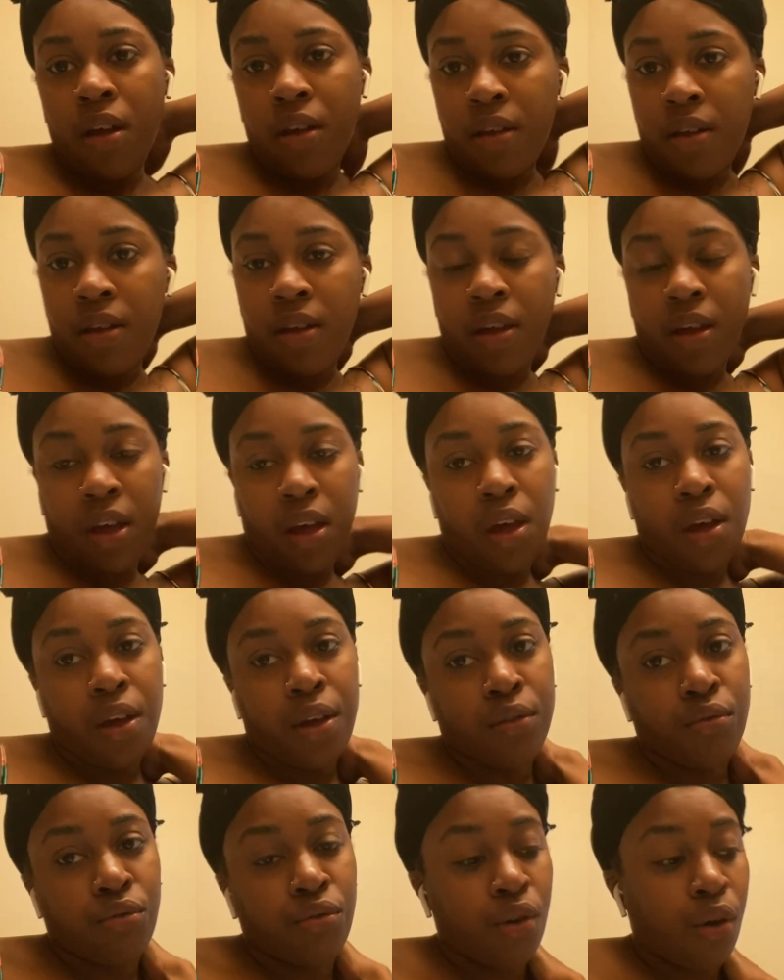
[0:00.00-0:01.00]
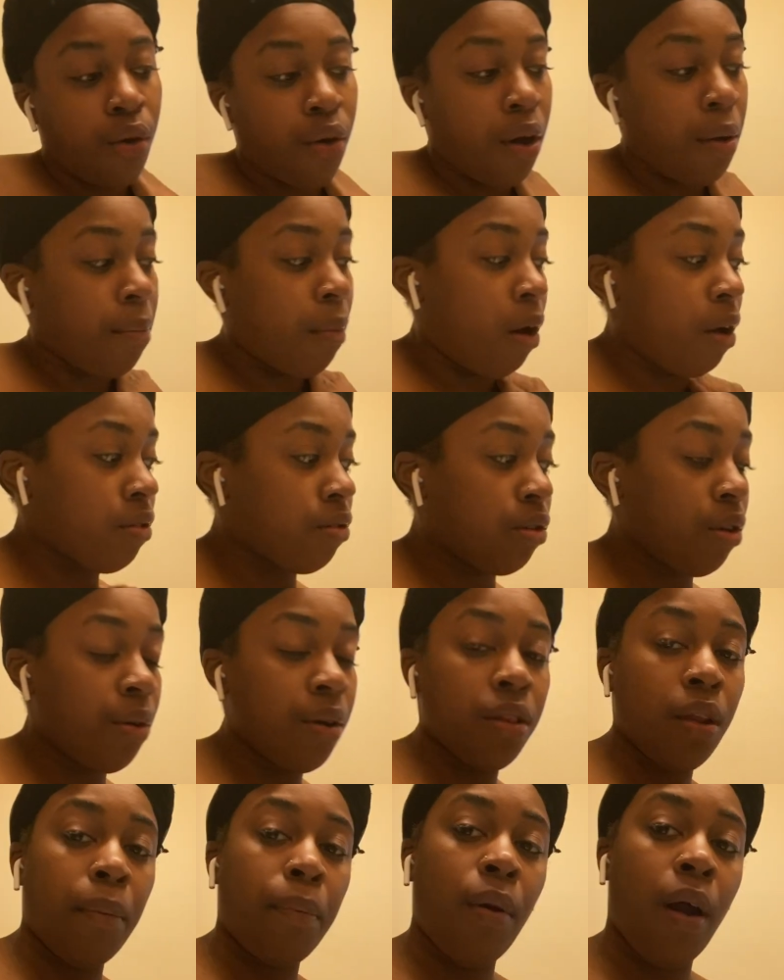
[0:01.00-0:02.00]
Yeah, so I'm also
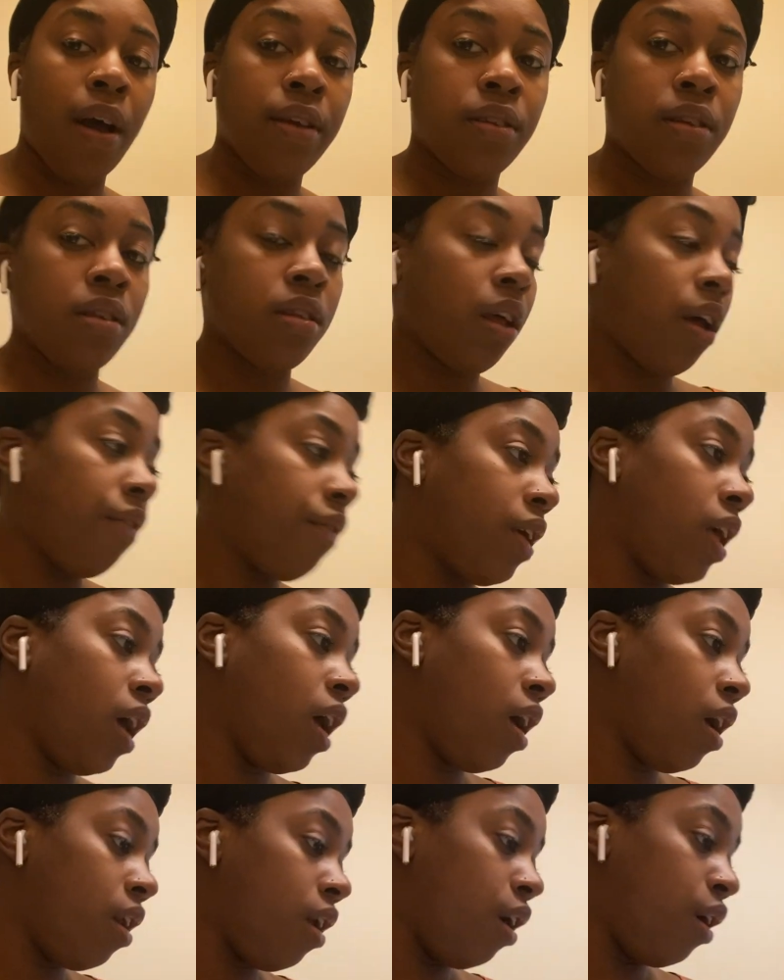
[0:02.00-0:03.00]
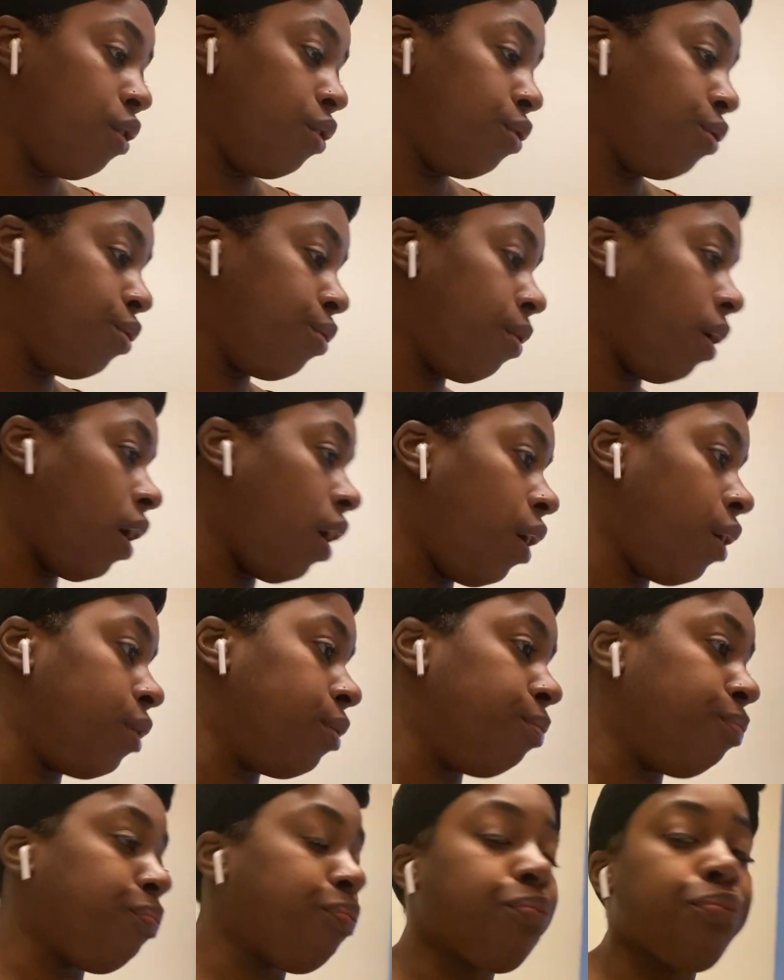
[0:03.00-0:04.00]
in the process of getting a new
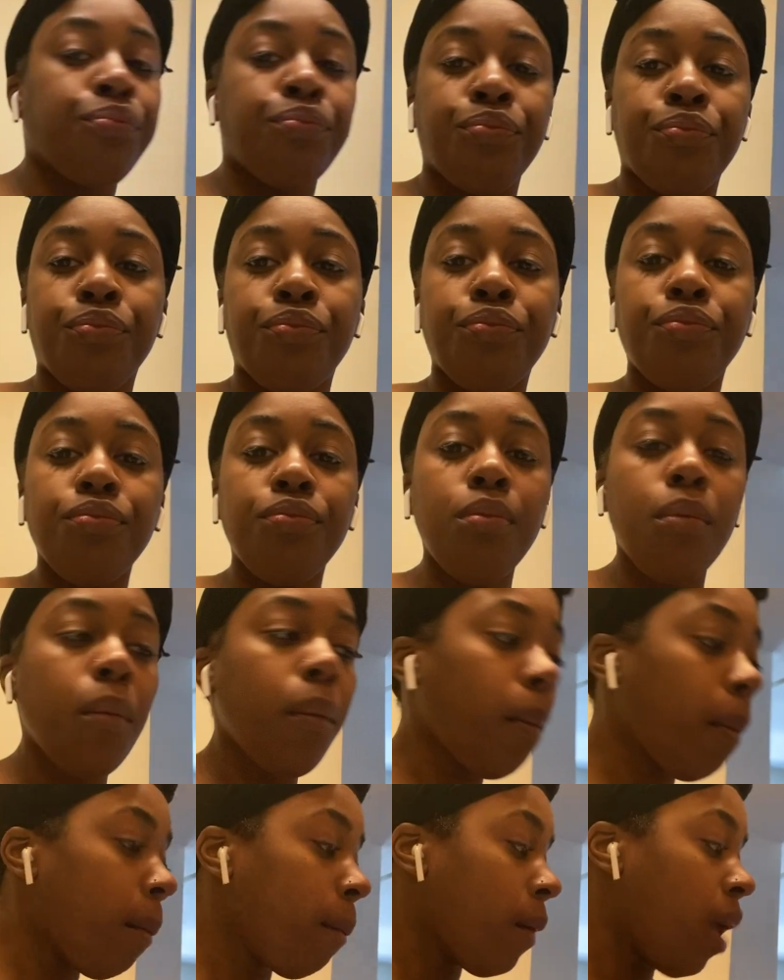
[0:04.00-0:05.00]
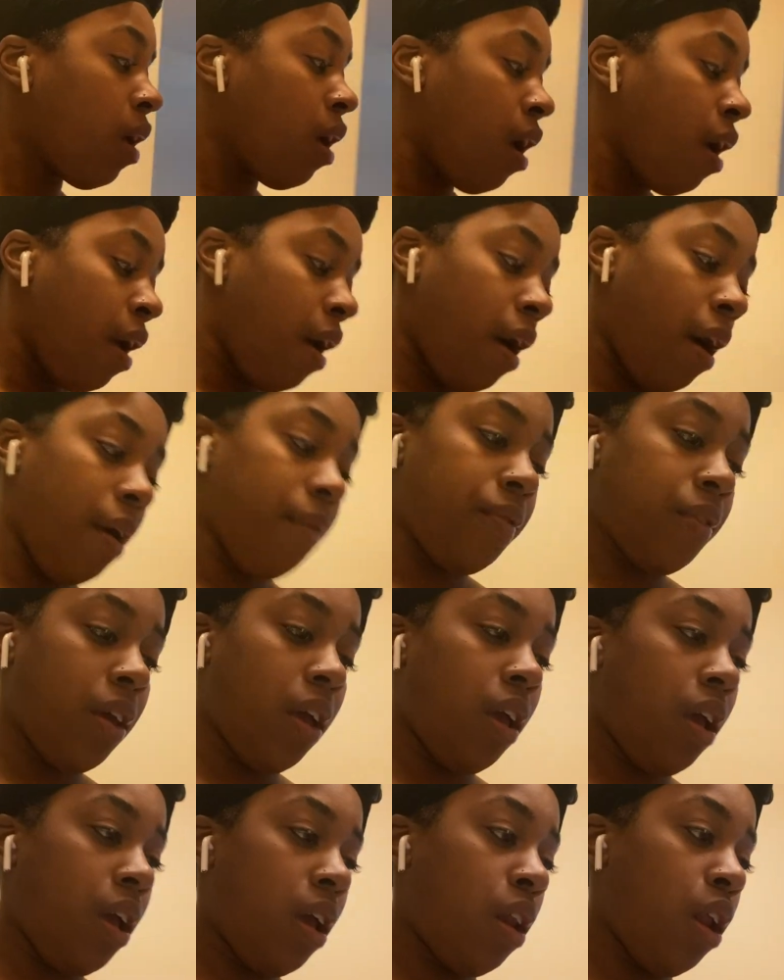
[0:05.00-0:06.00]
um of
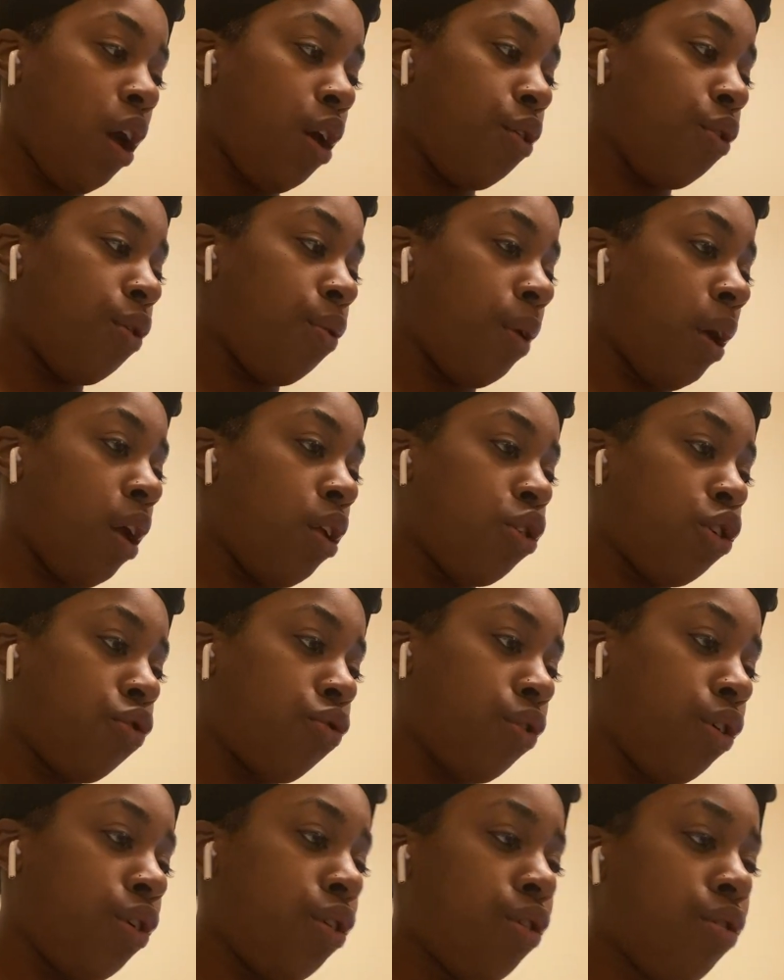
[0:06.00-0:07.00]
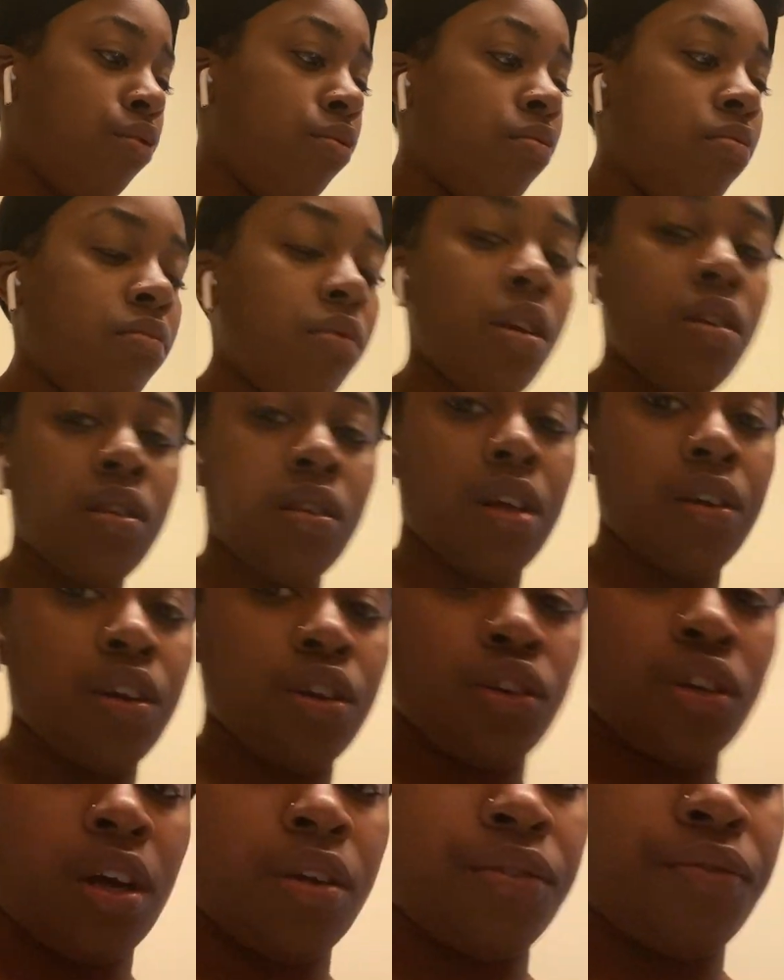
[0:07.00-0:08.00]
getting a new intro. It's Lucky
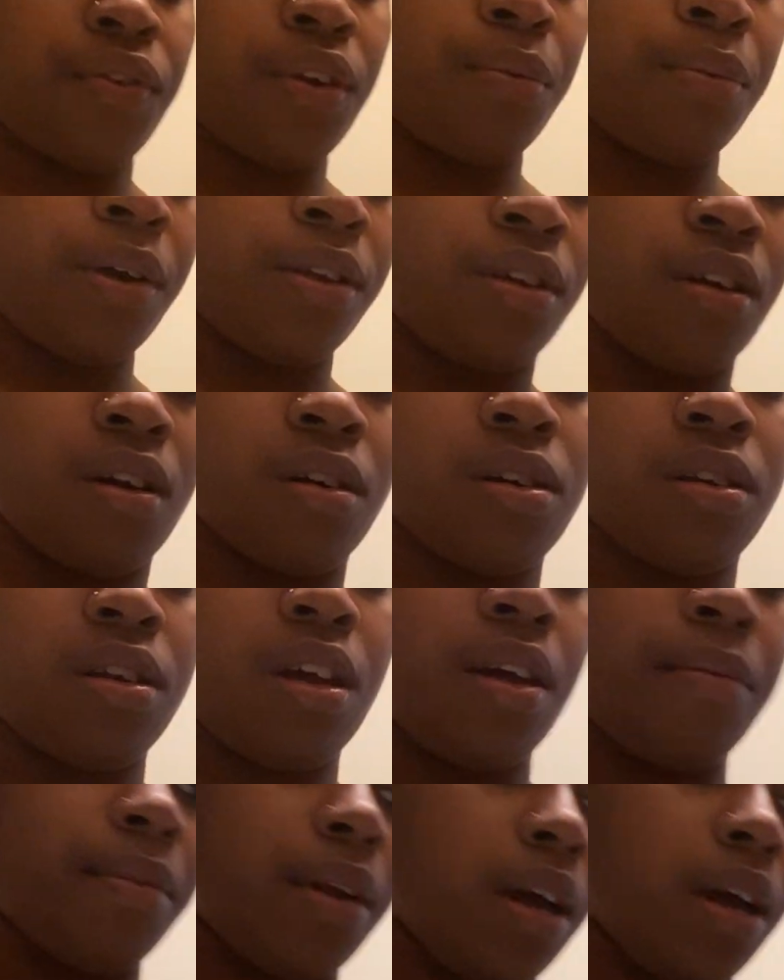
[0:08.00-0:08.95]
Charms for the win, y'all, because I'm